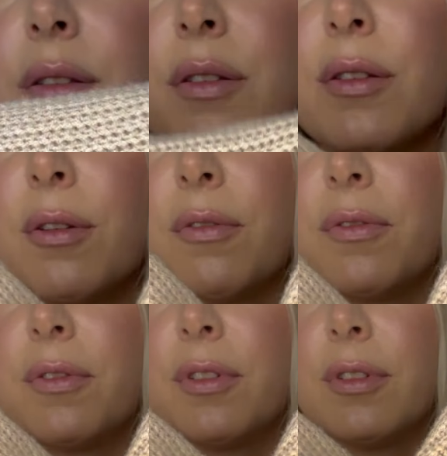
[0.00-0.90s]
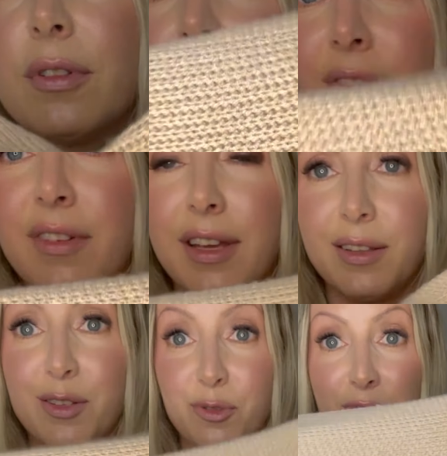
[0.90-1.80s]
soft
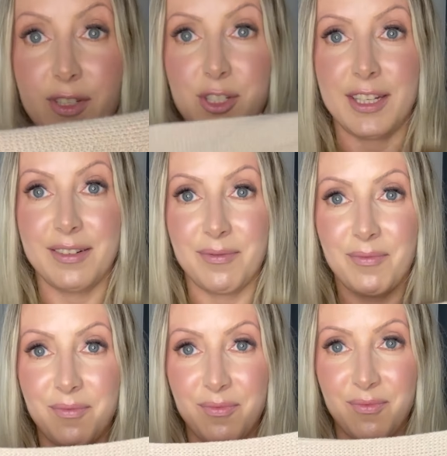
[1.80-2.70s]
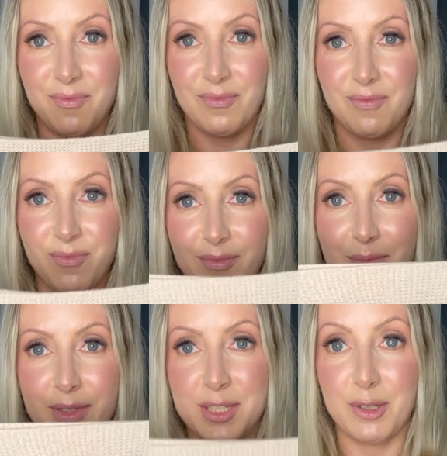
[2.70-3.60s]
and stretchy
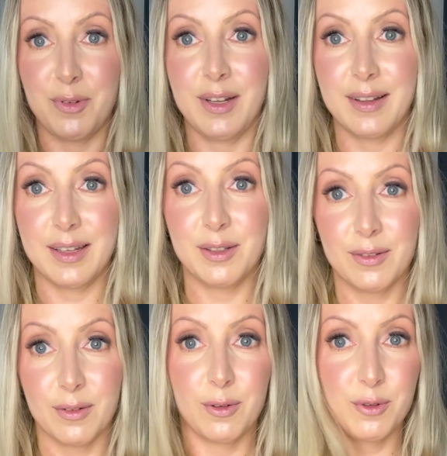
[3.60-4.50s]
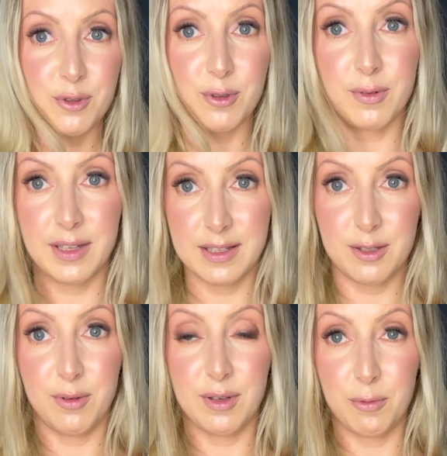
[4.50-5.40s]
material and also this
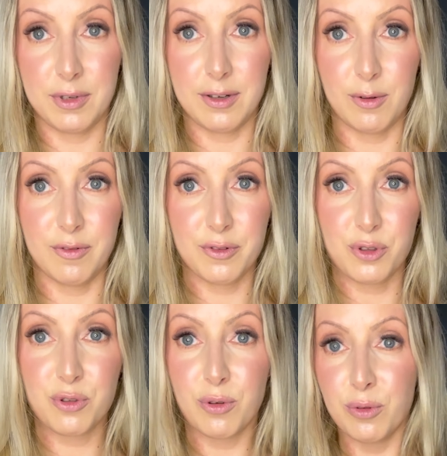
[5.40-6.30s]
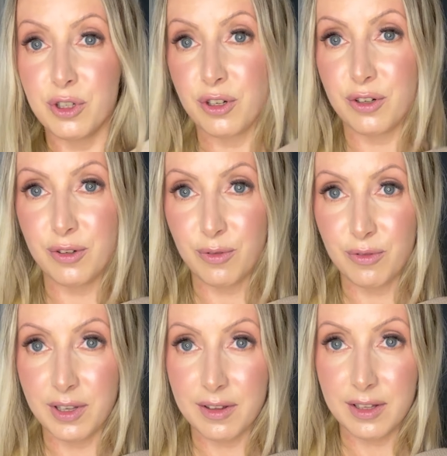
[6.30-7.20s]
you can wear off the shoulder
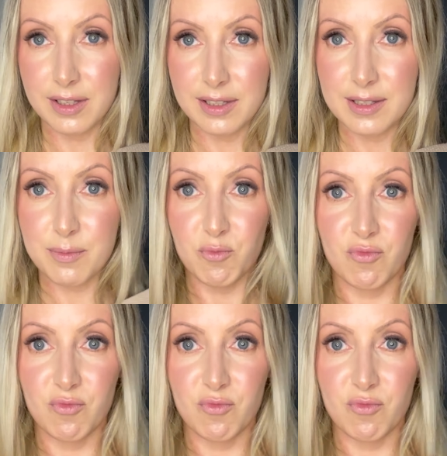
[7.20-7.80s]
like this